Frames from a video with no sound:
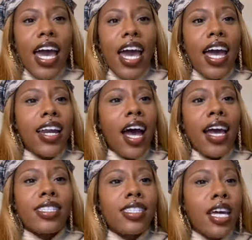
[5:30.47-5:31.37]
And I
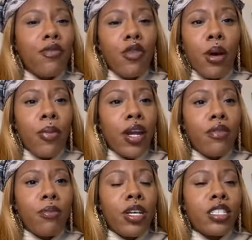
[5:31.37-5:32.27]
had to take for a break
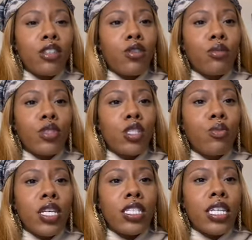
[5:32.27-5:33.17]
from Instagram just
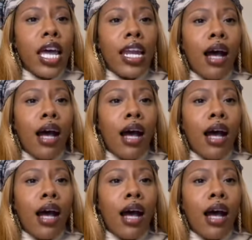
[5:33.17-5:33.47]
because of that.